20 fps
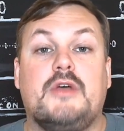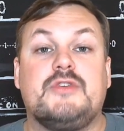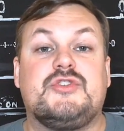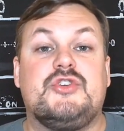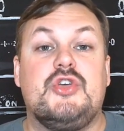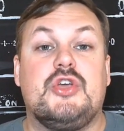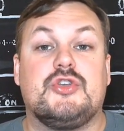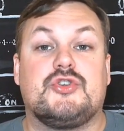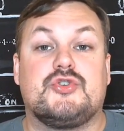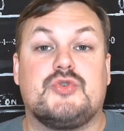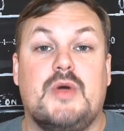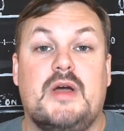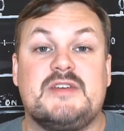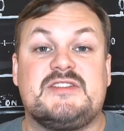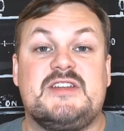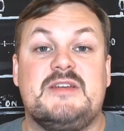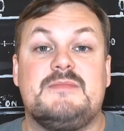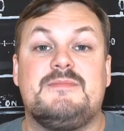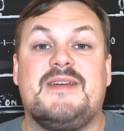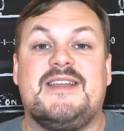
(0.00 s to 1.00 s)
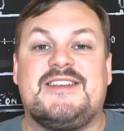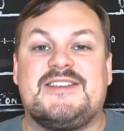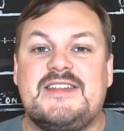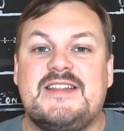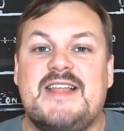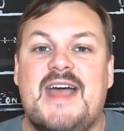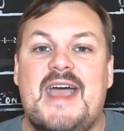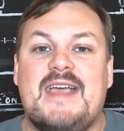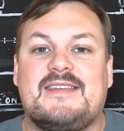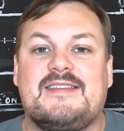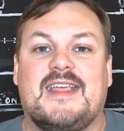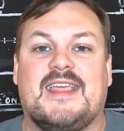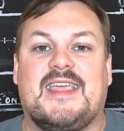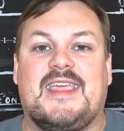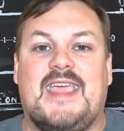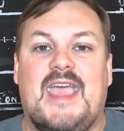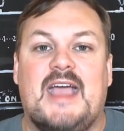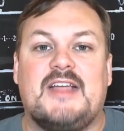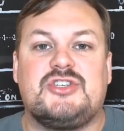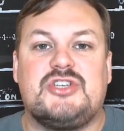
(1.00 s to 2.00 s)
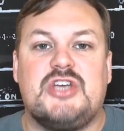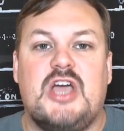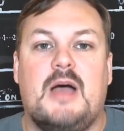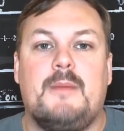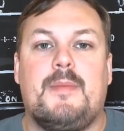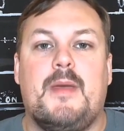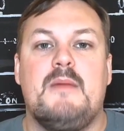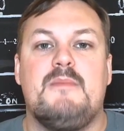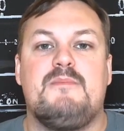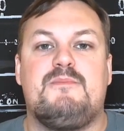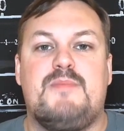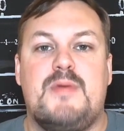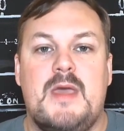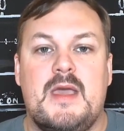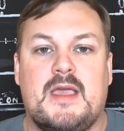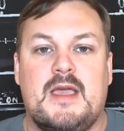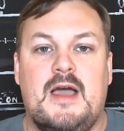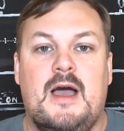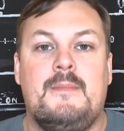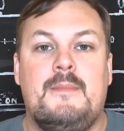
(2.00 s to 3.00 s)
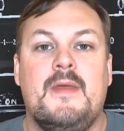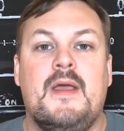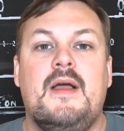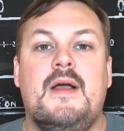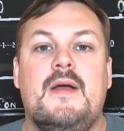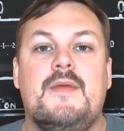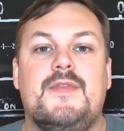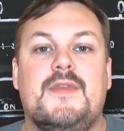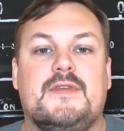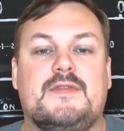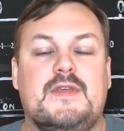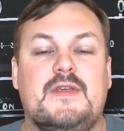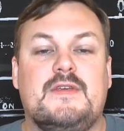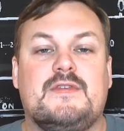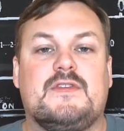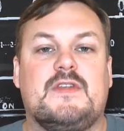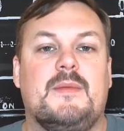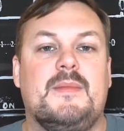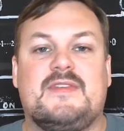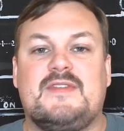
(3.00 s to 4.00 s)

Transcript: so you can trust him, but he still has to catch up and pick up the system.